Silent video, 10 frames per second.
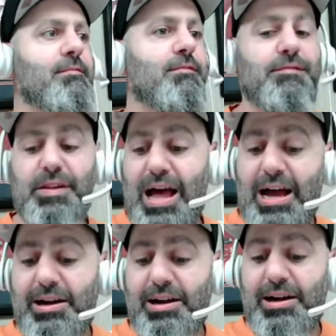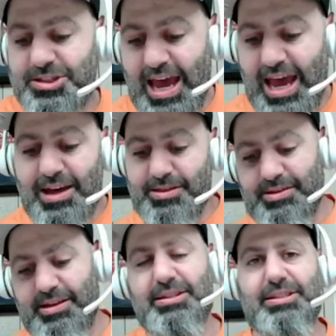Flyers
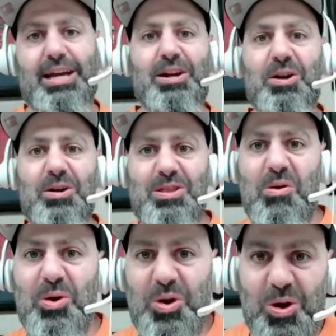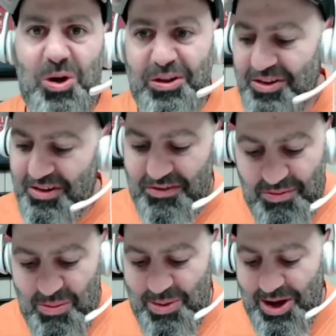South, as I heard they were called
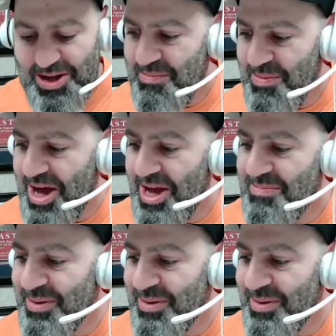from a buddy of mine.